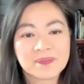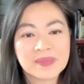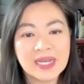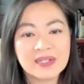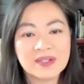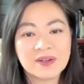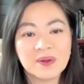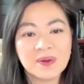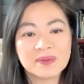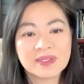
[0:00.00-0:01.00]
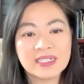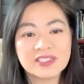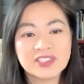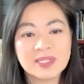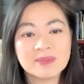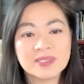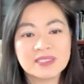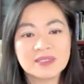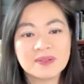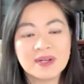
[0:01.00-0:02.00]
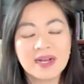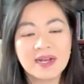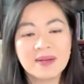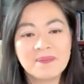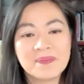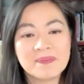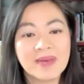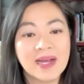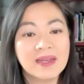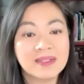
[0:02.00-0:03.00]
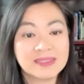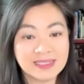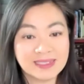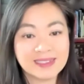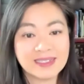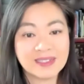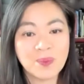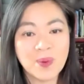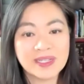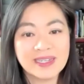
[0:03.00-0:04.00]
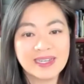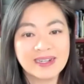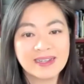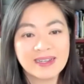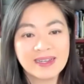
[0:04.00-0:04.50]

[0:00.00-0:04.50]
and her own kinship to um, my deity, Kuan Yin,